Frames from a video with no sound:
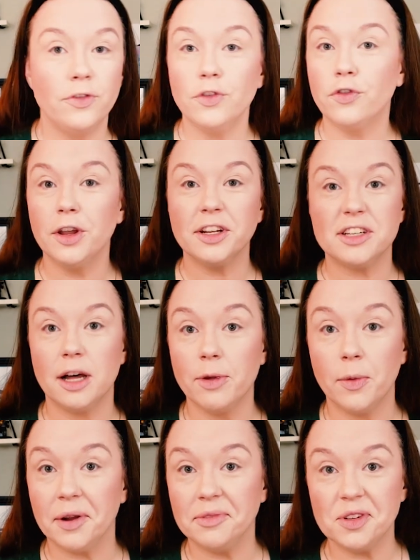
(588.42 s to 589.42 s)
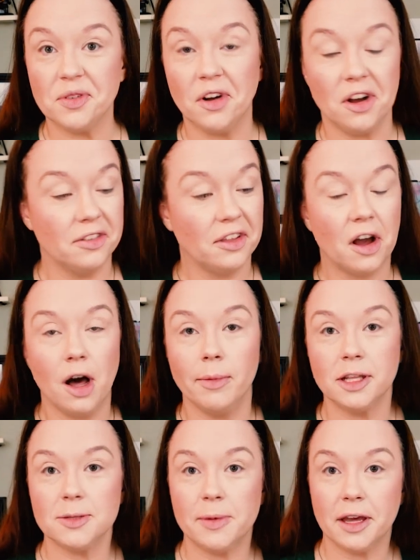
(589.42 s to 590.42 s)
feel free to tell me what I'm doing wrong in the
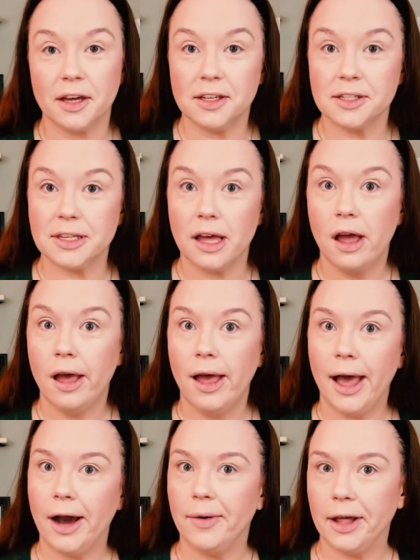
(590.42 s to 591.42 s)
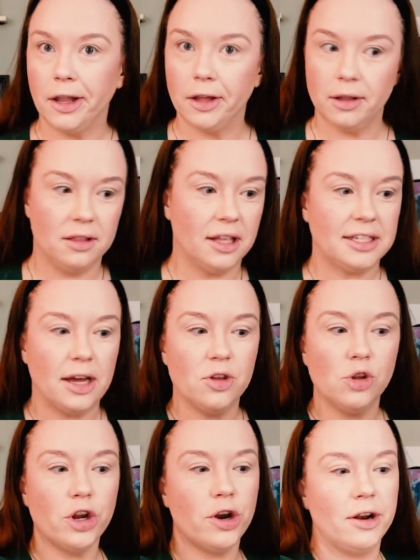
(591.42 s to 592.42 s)
comments, because that's how
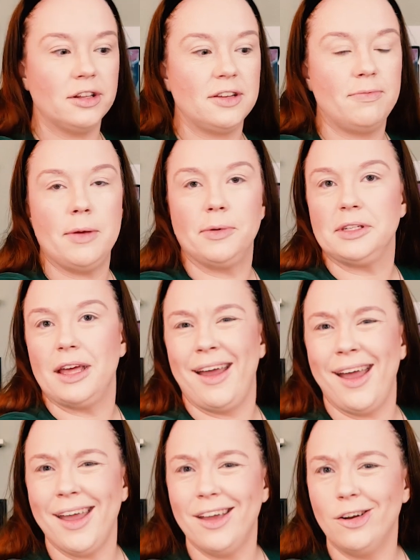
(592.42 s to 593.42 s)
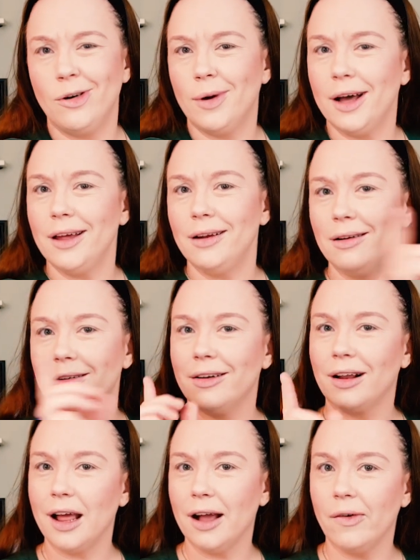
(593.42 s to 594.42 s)
you learn, is if people say, hey, you know what, you're
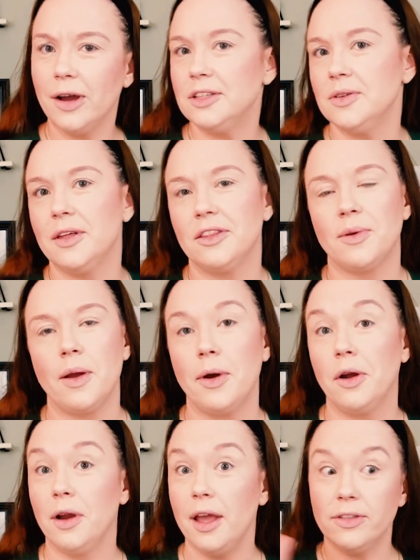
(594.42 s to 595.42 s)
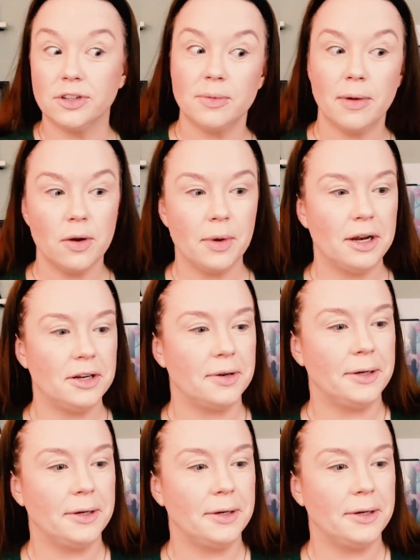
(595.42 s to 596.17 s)
not quite doing that the right way, or hey, there's a better way to do